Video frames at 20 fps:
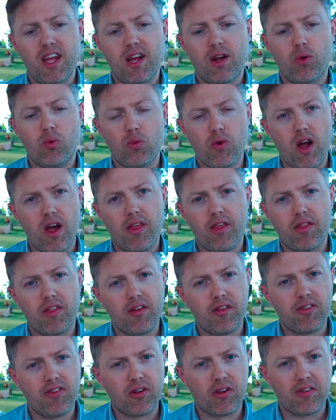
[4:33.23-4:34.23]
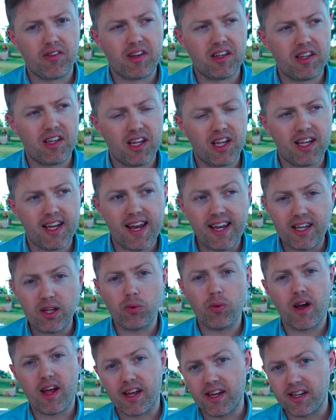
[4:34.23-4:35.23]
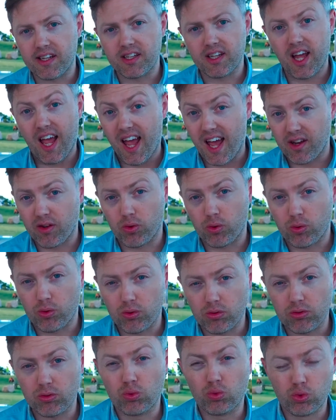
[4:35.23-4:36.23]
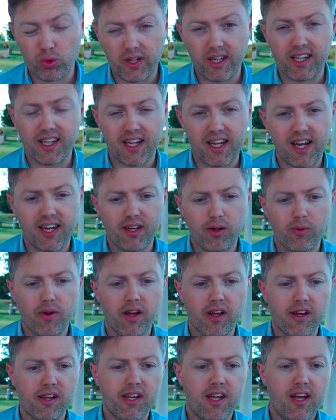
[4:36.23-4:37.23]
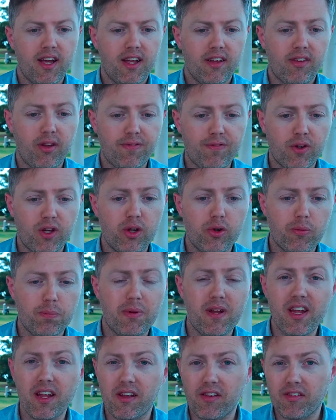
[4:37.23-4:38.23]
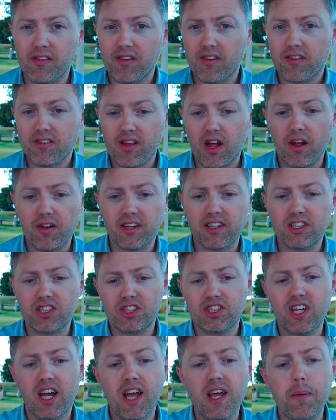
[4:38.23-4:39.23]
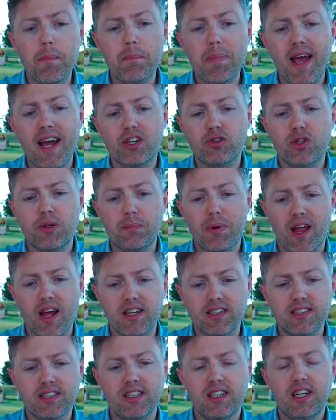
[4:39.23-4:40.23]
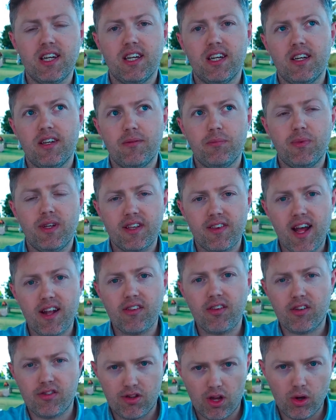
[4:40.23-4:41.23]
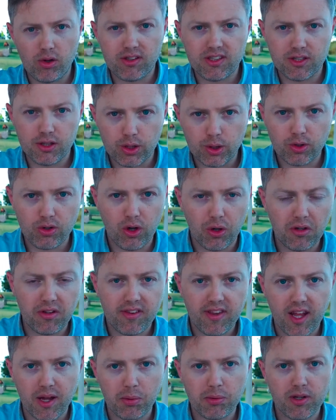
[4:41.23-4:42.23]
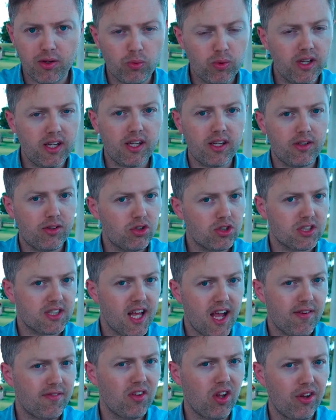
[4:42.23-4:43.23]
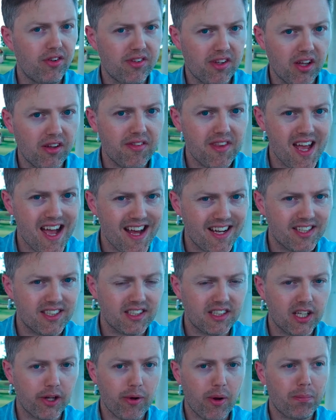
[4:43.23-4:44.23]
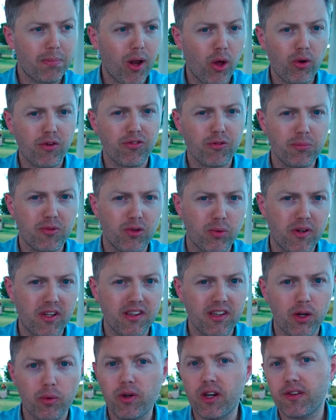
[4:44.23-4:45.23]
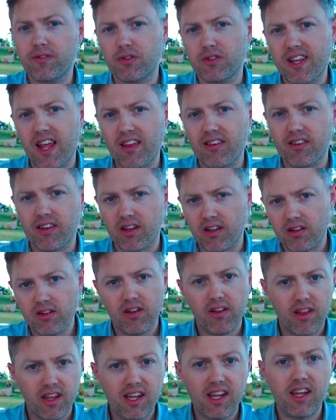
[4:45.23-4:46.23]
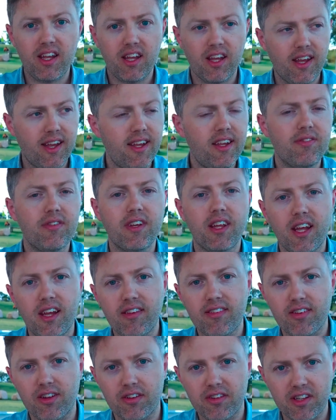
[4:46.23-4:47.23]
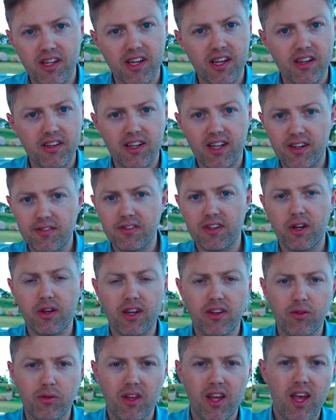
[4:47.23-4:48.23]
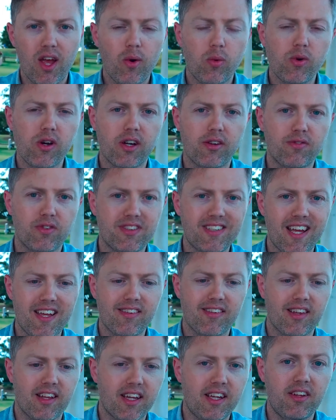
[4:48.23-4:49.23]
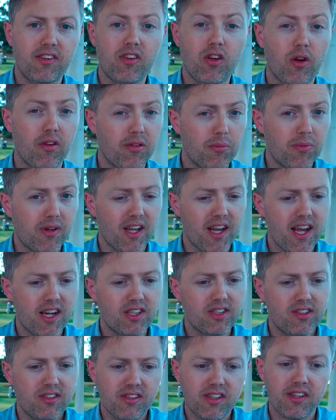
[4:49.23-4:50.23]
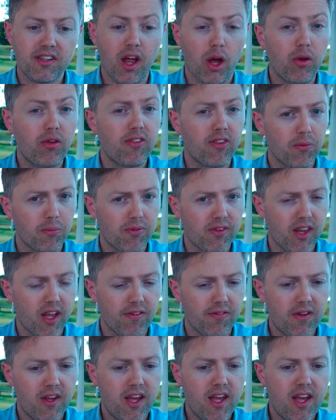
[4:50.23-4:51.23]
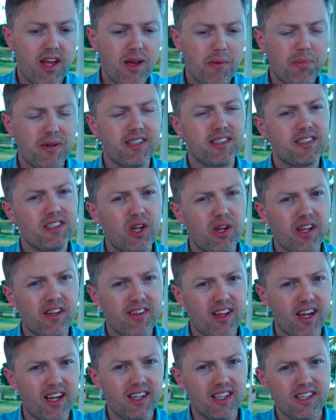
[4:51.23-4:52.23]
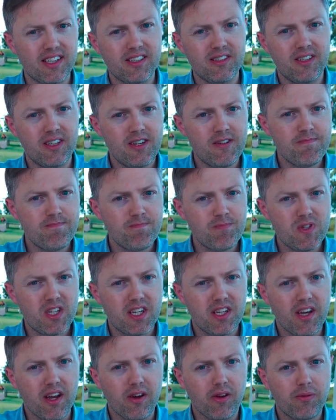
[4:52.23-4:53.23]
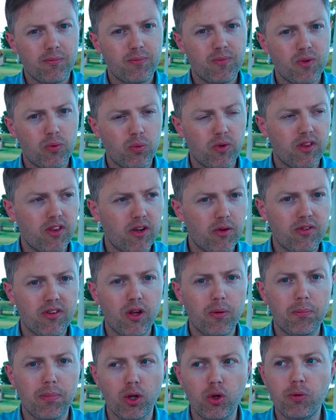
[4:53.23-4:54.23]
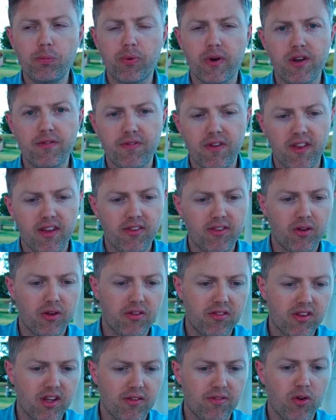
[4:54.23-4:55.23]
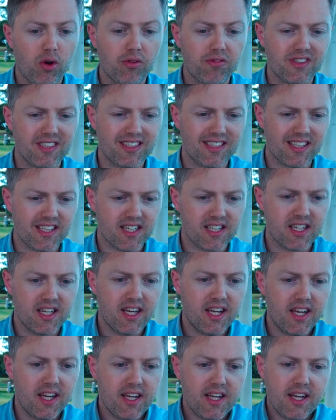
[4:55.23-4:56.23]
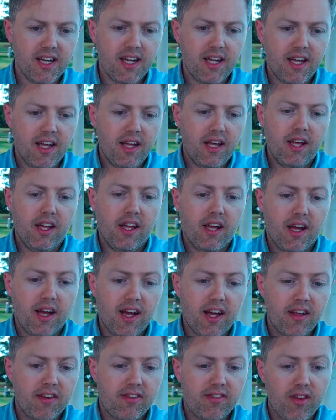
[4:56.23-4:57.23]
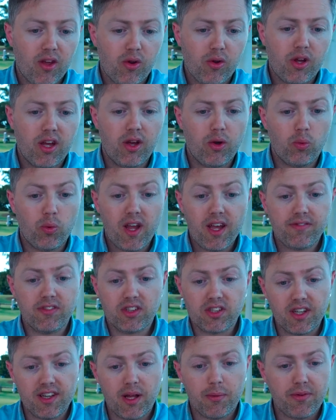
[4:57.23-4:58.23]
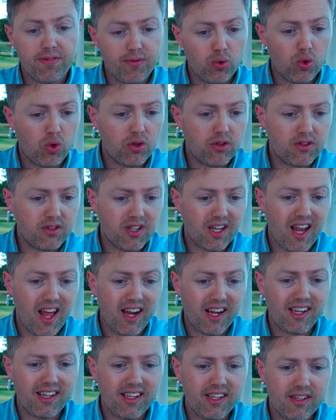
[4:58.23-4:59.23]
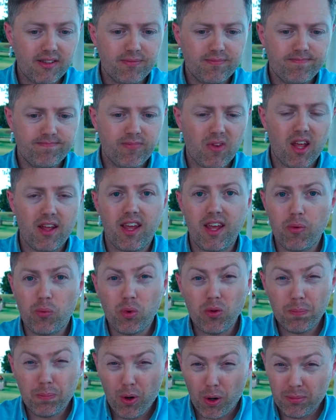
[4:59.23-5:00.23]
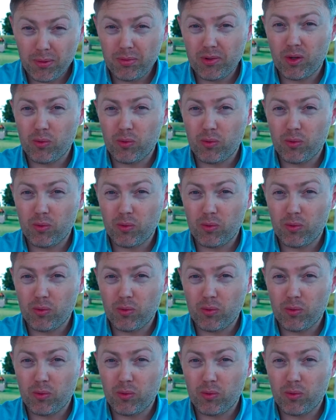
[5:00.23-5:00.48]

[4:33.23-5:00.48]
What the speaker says: rather than succeeding in any way at all, really in any way. So for Europeans, starting a giant battery plant, that's a totally new concept. We just have not done that. A bloke from Sweden that worked for Tesla, he's not done it. Even though he's worked for Tesla, he's got some connections, he knows some stuff, but it's not exactly, there is no blueprint for this sort of stuff, obviously. So we haven't done that before. Likely, It will probably